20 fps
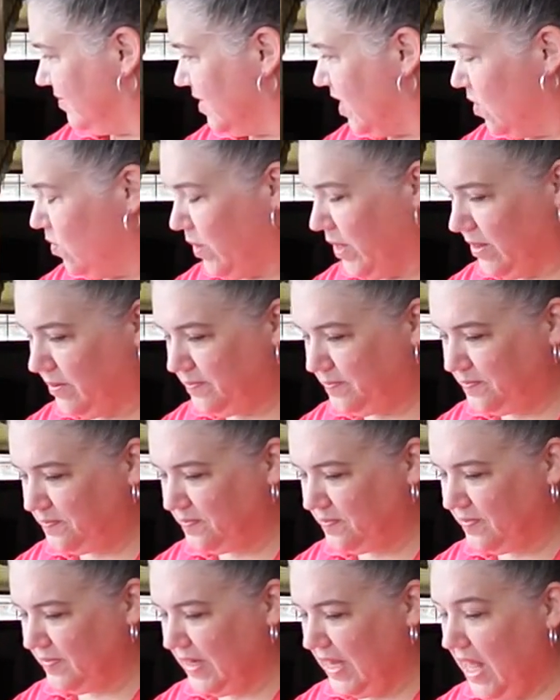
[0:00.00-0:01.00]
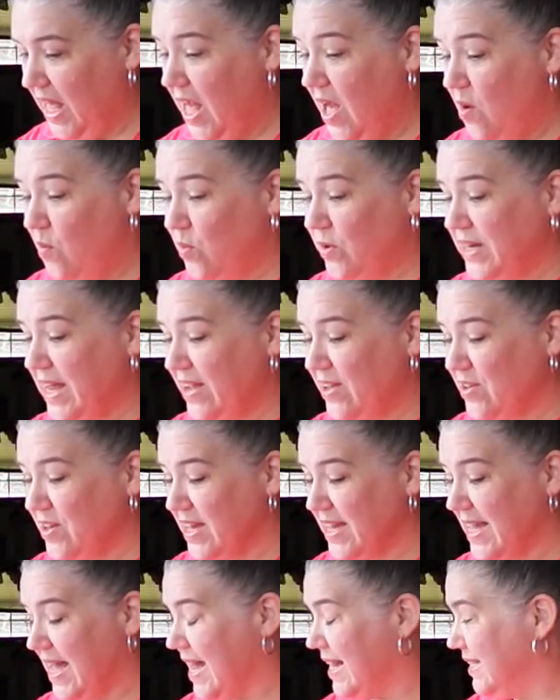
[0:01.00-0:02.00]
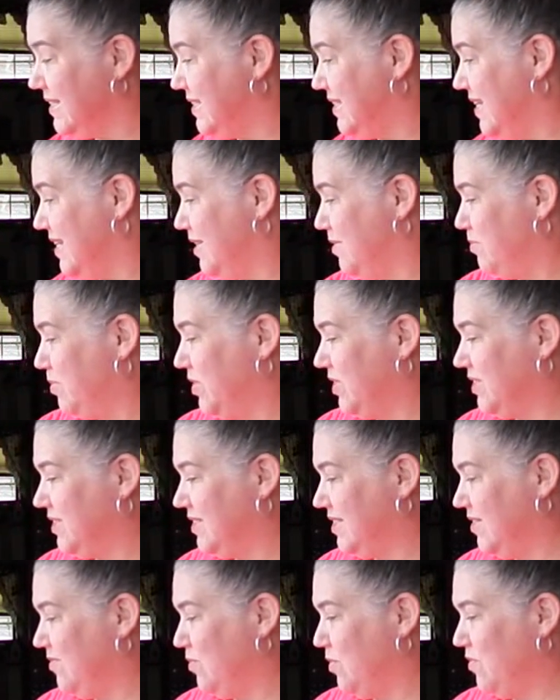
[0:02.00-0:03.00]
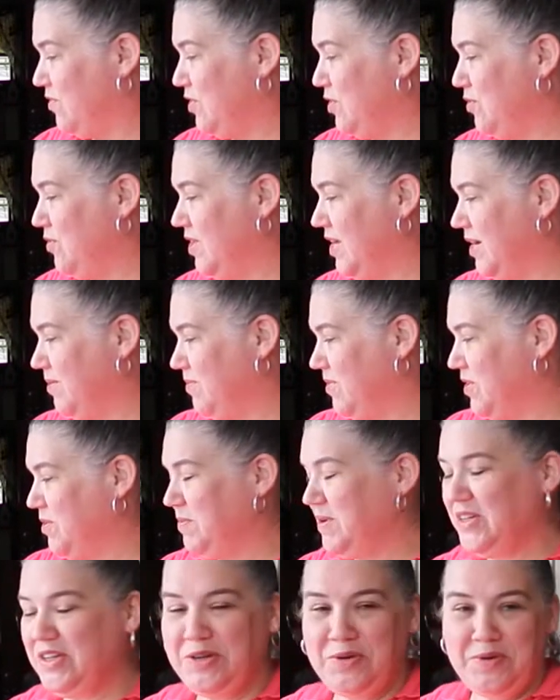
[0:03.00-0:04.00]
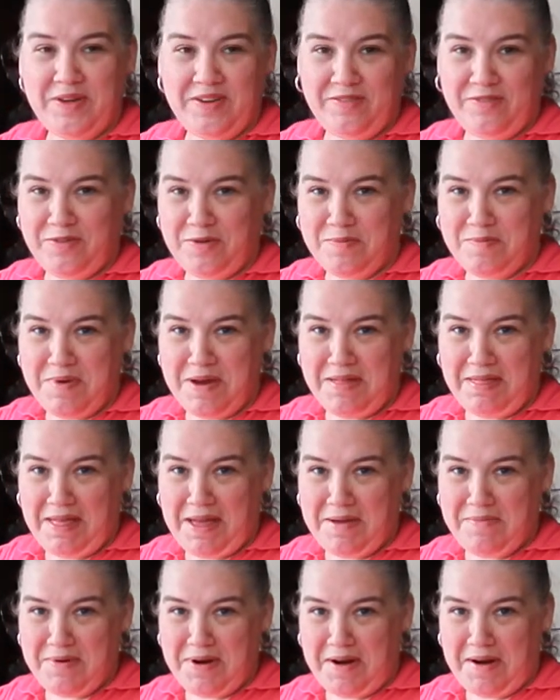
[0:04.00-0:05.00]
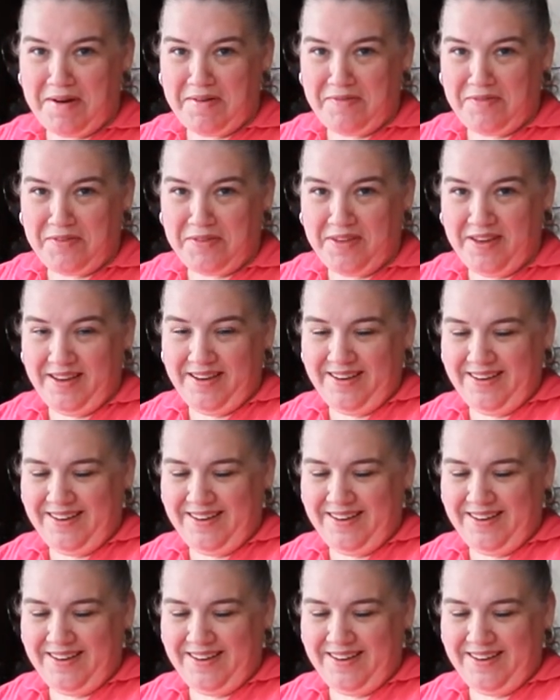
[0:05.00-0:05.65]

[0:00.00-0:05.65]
Oh, well. Well, now you can kind of see the books in review that I'm going to be doing from my library for the